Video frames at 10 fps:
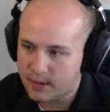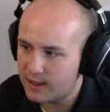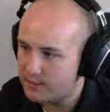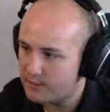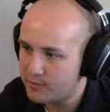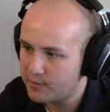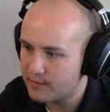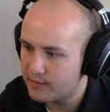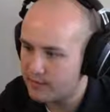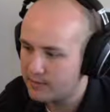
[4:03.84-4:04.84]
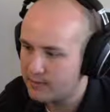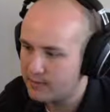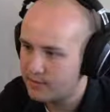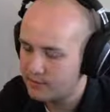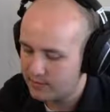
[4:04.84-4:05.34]
Where did I put?
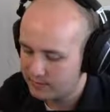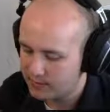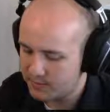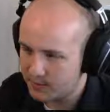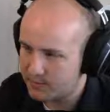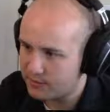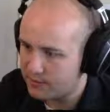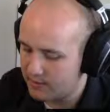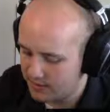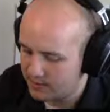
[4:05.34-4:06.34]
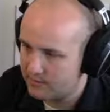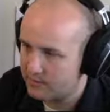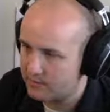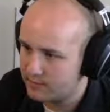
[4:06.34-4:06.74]
Where's my control? There it is.